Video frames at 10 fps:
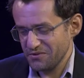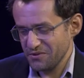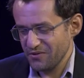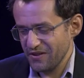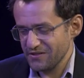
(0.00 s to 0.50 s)

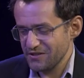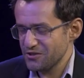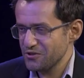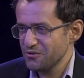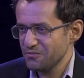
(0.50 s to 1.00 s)

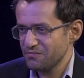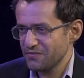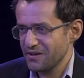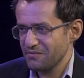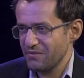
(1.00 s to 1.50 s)
2002,
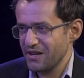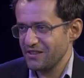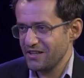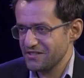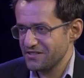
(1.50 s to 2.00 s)
my
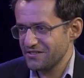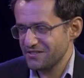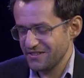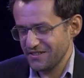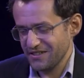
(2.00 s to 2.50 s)
last
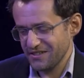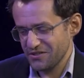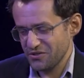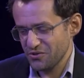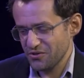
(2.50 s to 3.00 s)

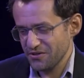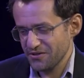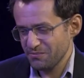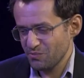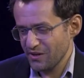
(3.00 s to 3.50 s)

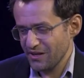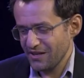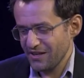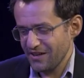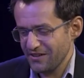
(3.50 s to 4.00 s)
junior
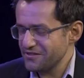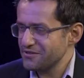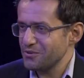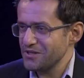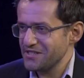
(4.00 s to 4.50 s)
under
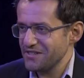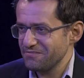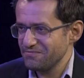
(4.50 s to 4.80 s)
20.